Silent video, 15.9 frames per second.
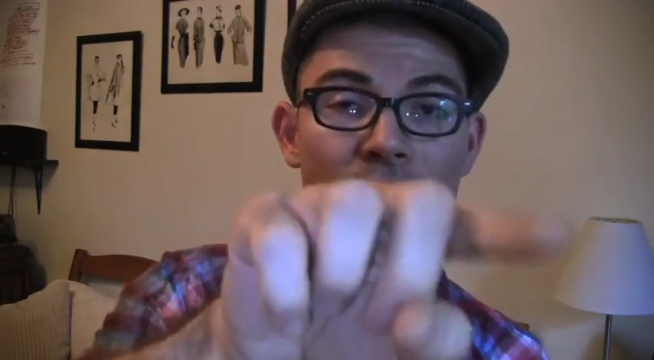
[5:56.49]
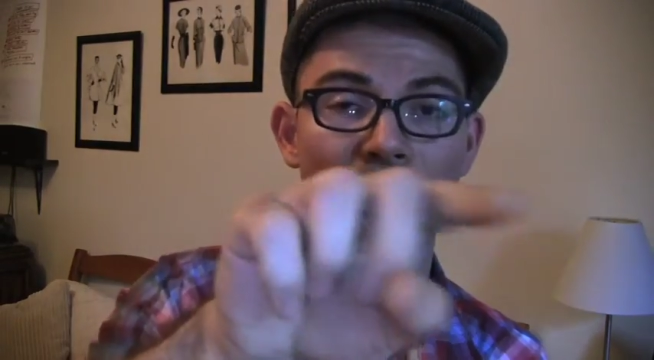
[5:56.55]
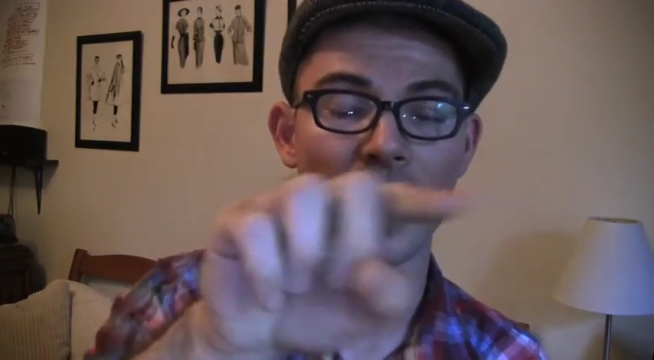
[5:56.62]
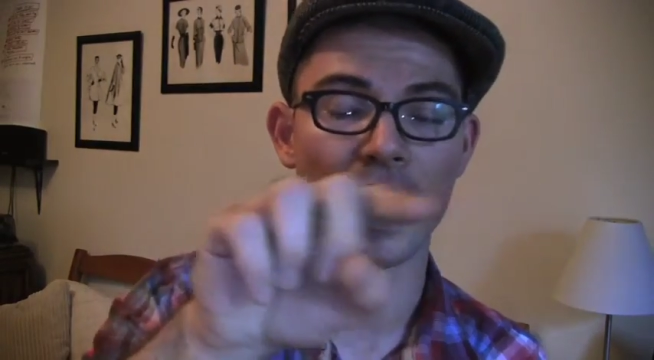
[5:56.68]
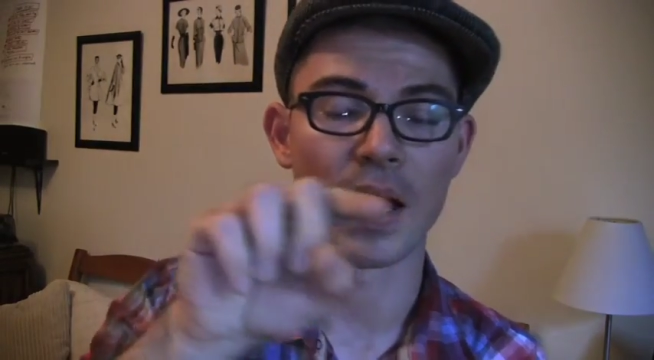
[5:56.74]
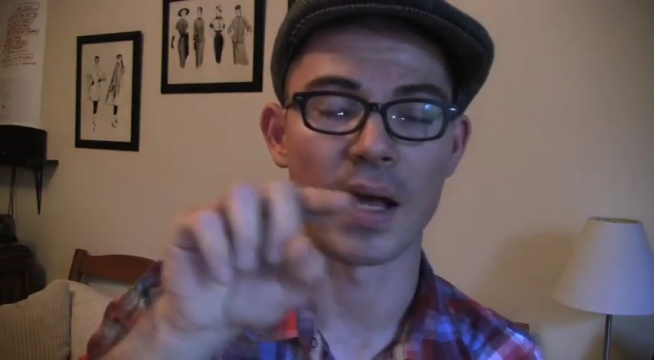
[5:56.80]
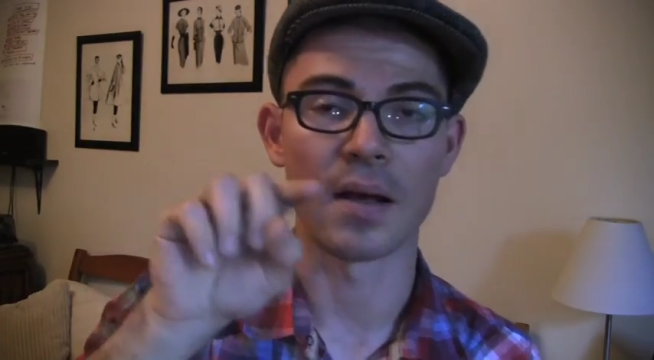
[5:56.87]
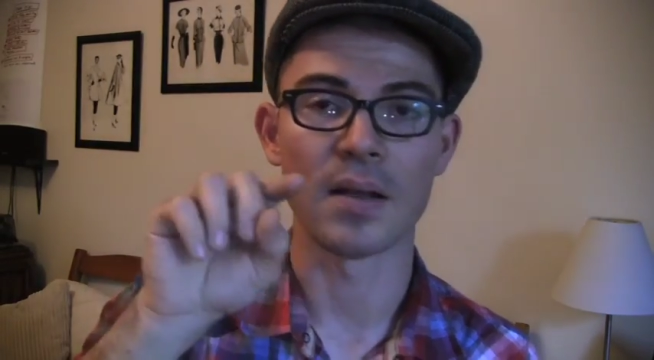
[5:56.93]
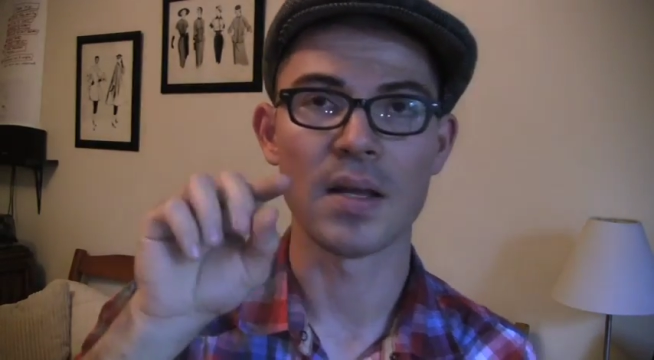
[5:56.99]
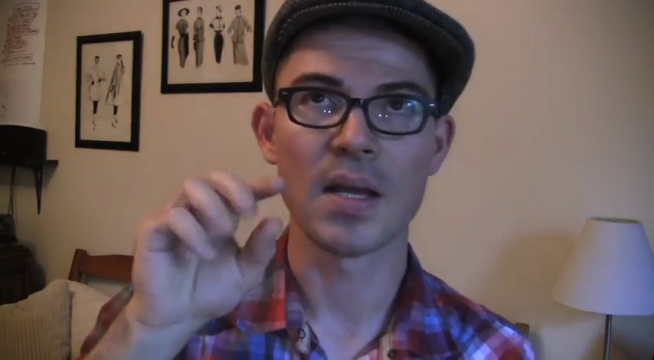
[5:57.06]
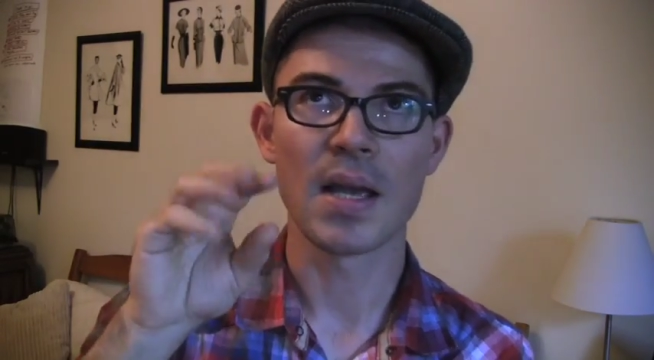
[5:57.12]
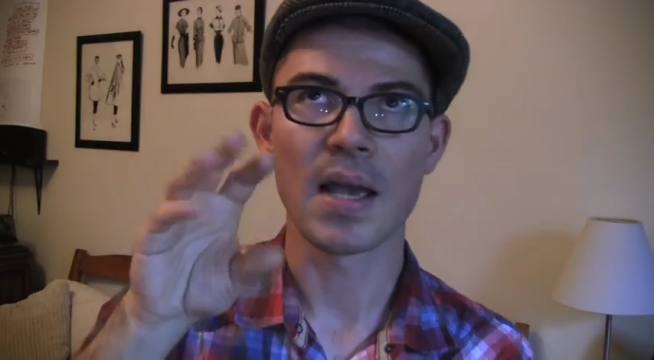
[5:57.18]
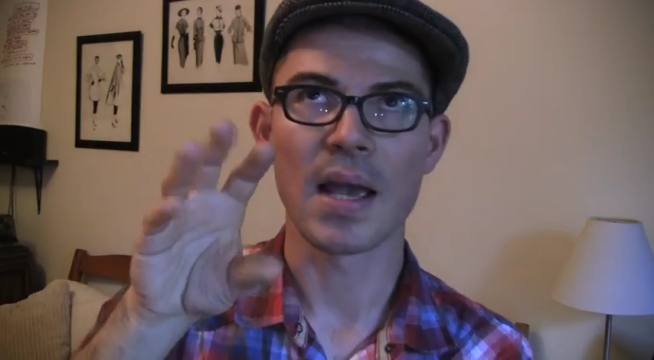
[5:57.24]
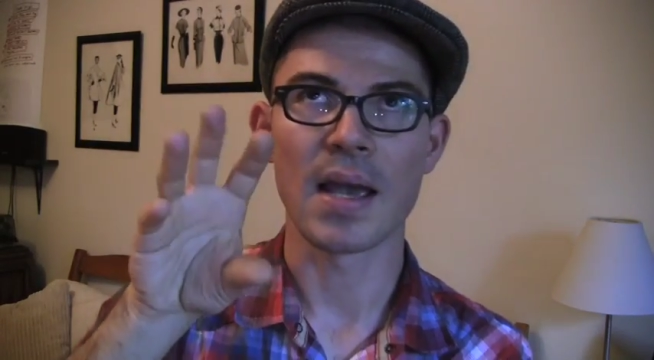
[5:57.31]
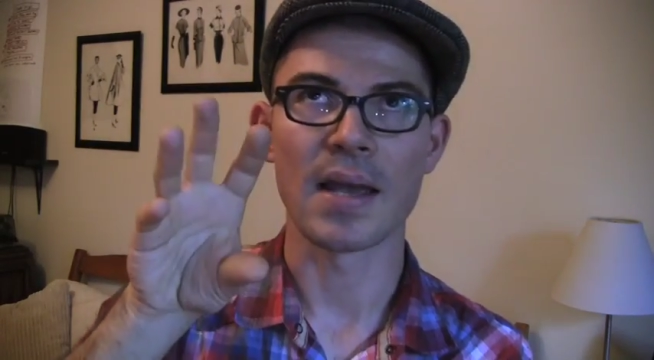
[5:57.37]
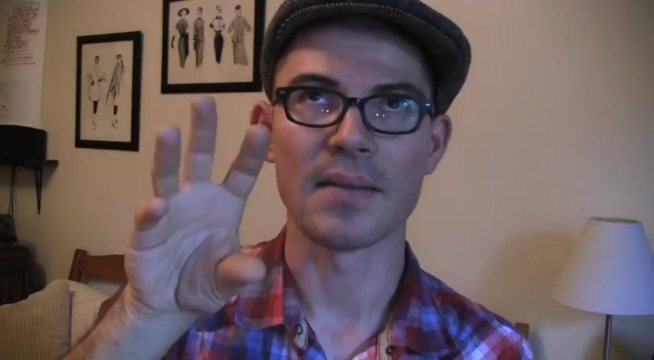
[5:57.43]

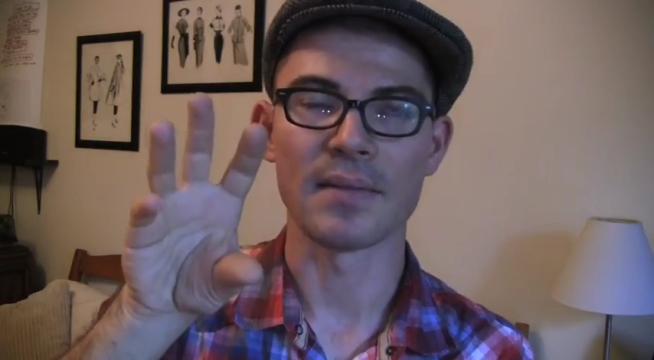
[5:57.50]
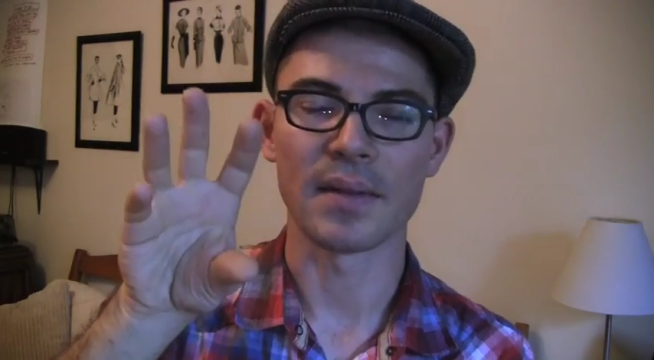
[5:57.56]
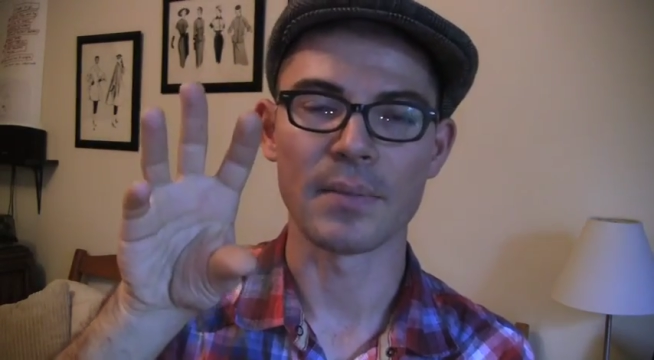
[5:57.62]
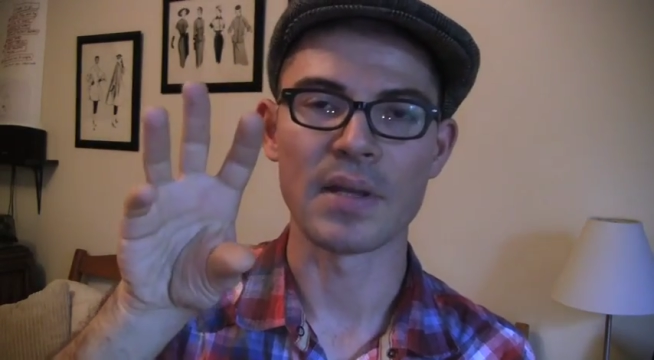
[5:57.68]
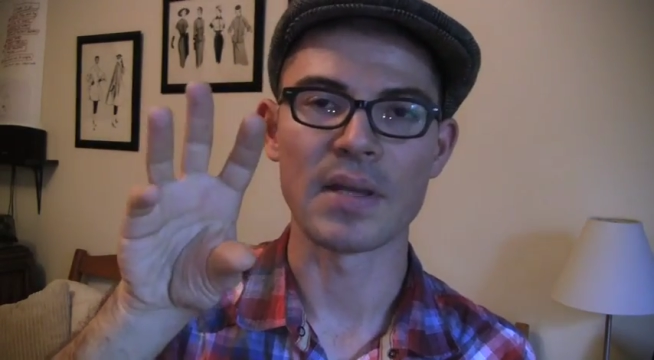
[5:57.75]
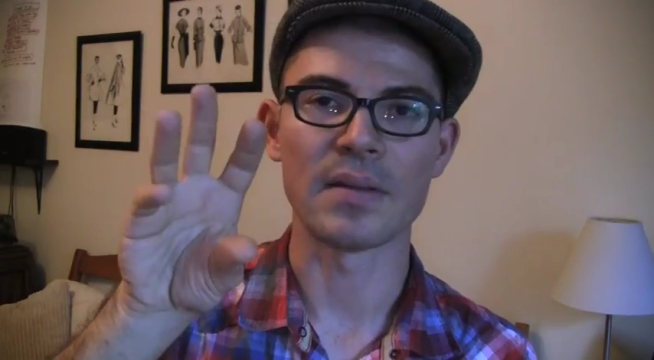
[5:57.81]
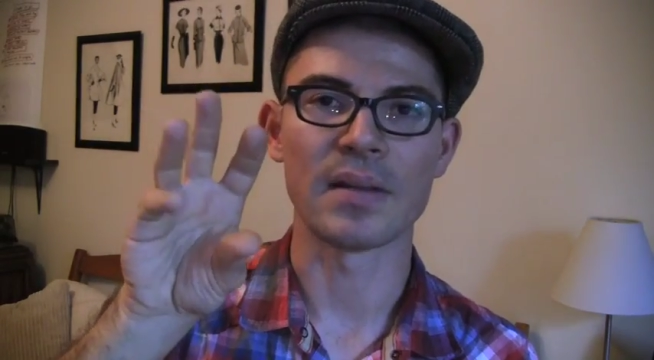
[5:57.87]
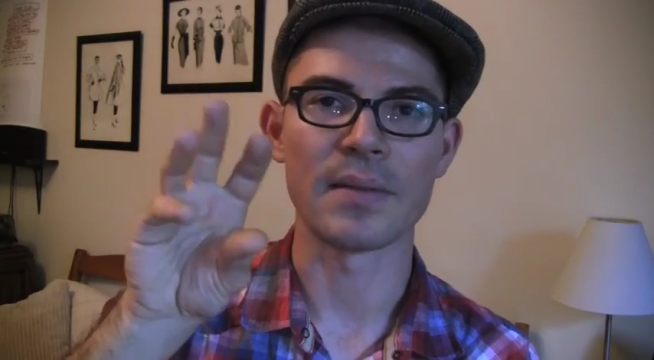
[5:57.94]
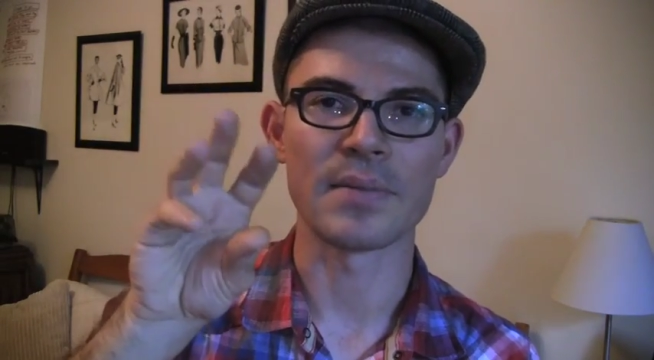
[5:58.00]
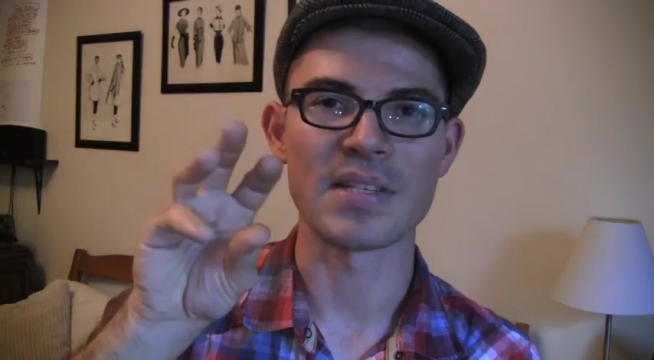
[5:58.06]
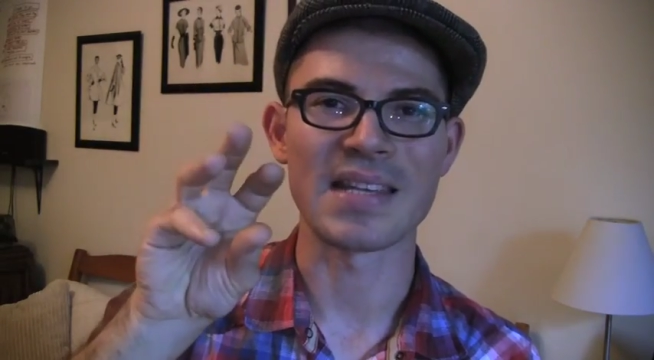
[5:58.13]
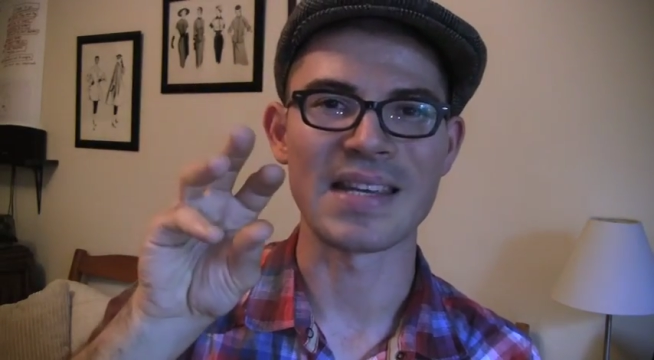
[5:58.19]
and let me